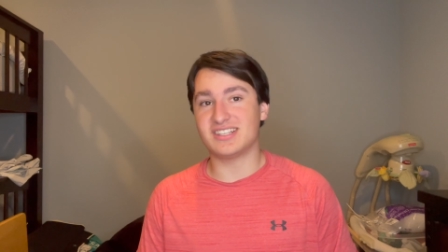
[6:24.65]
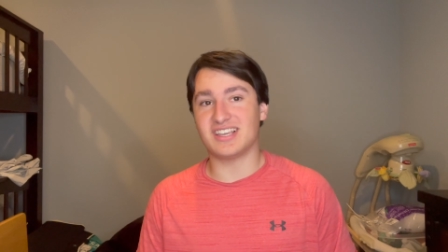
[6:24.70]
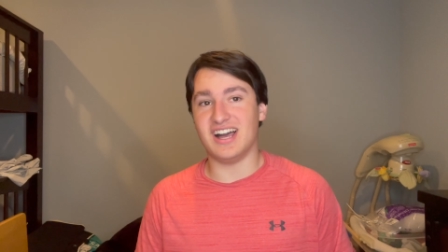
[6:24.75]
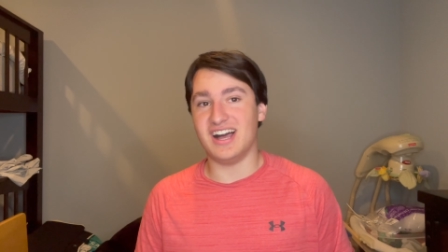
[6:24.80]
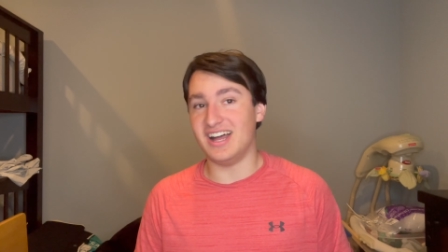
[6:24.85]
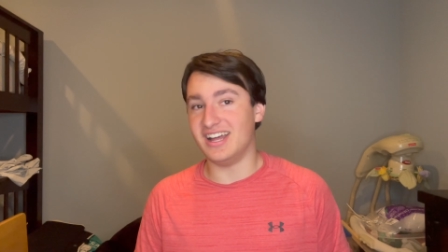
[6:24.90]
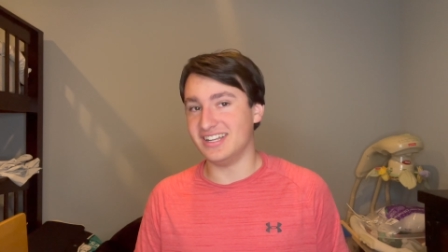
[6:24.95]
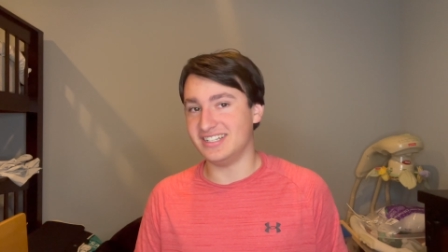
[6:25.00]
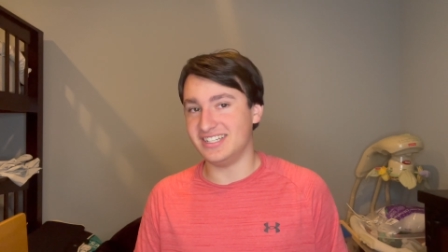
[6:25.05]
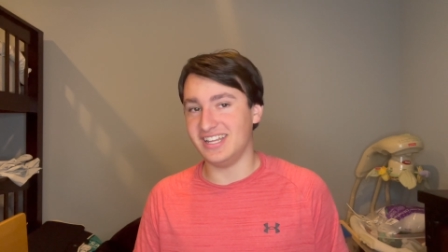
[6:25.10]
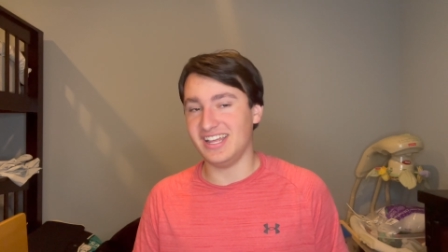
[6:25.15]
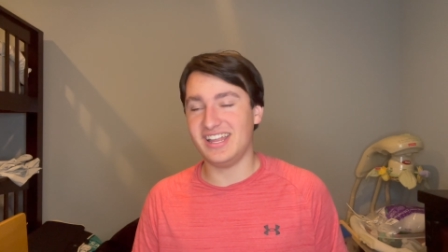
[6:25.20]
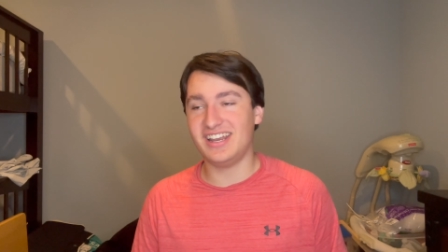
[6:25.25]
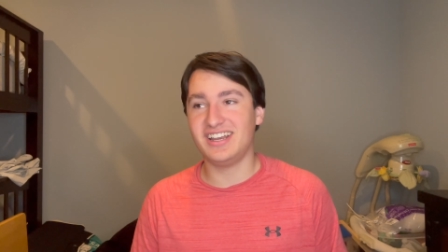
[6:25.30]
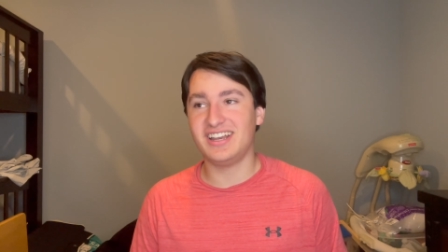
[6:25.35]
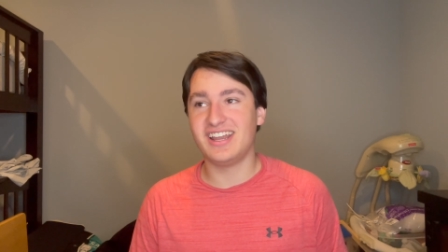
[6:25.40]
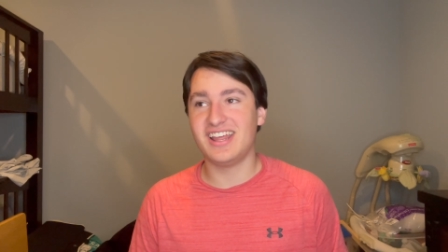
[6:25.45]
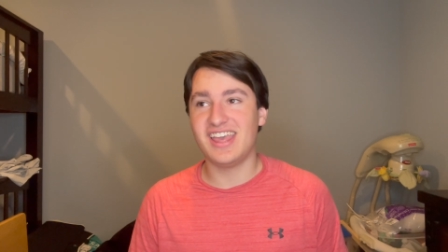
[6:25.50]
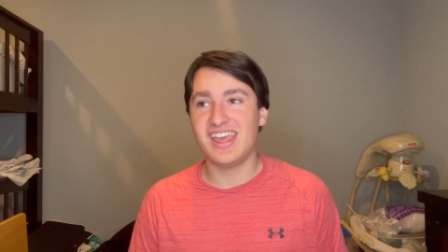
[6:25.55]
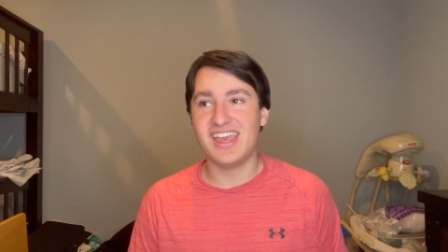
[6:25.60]

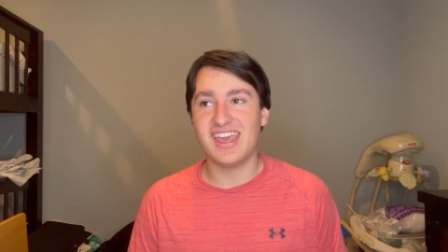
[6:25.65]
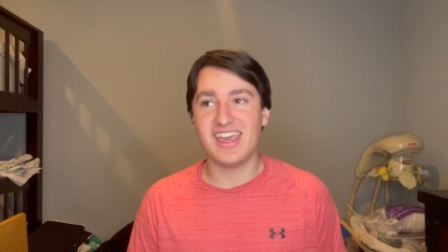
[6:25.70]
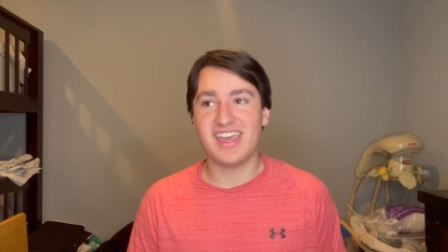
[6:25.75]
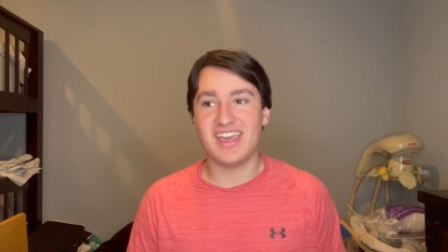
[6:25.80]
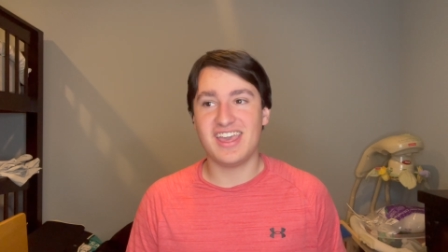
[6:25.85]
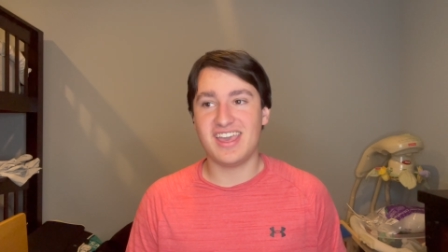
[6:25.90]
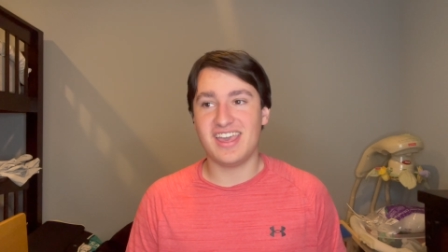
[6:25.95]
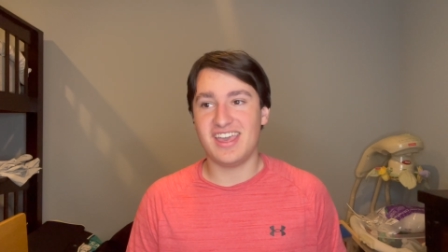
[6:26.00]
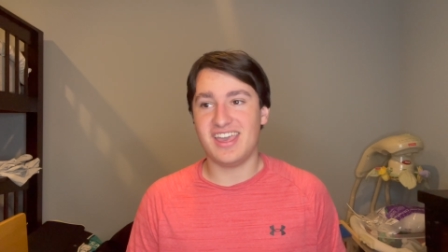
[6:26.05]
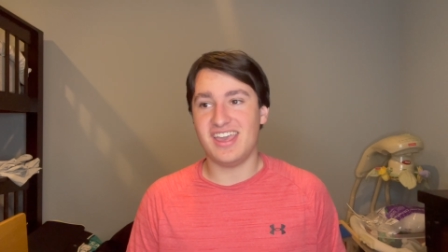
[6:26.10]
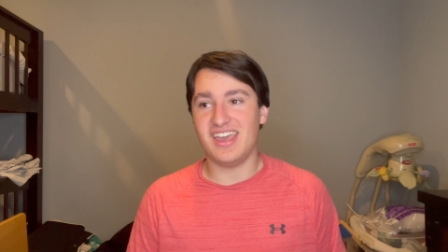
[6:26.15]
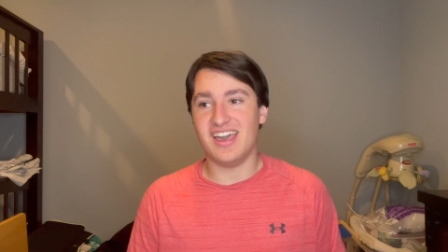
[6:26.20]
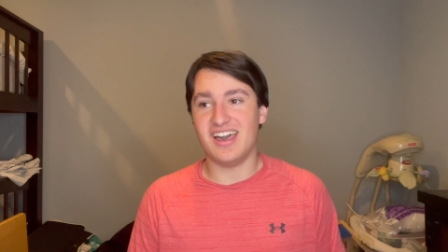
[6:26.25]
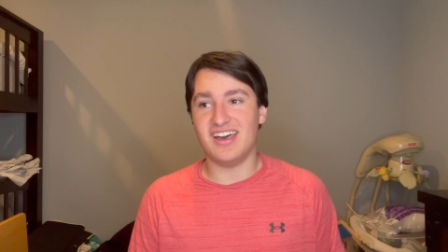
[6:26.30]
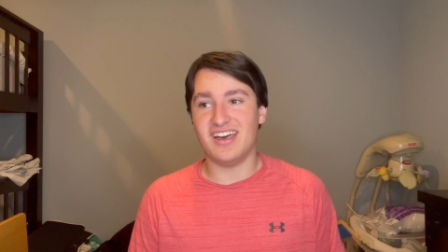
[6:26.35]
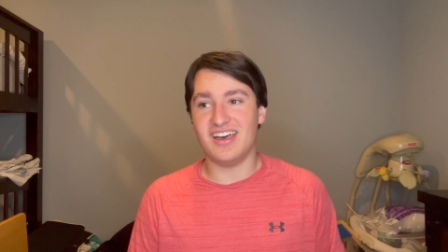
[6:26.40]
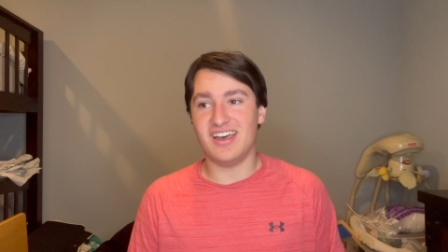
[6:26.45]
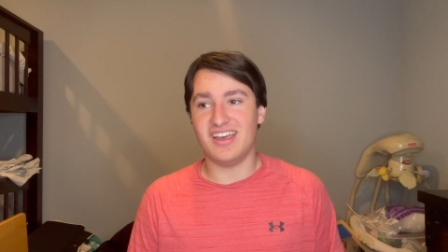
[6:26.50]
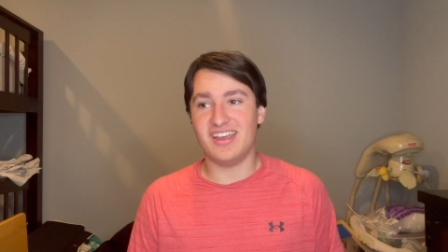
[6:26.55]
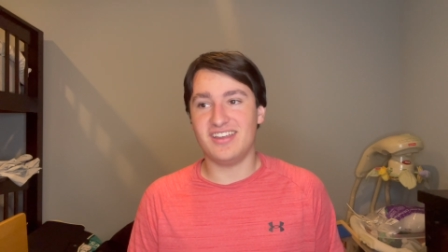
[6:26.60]
content.
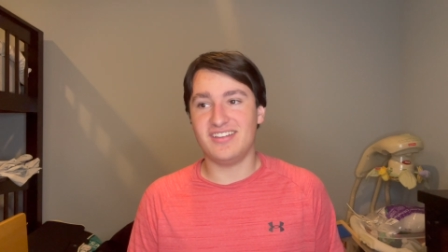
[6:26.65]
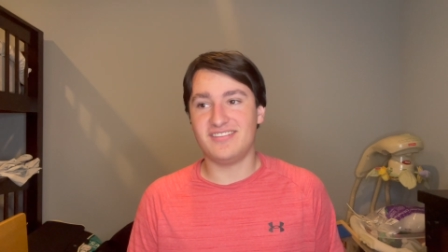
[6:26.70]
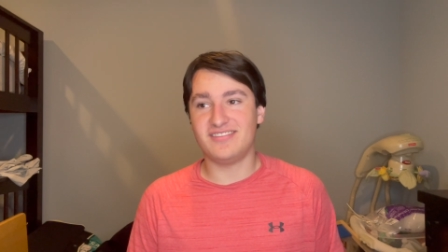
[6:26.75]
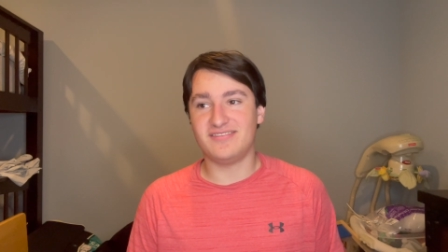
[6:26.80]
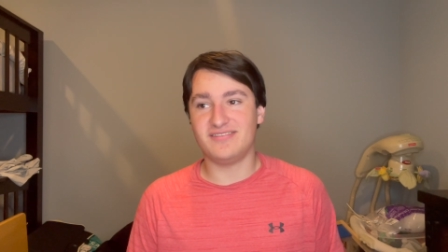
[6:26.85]
Uh,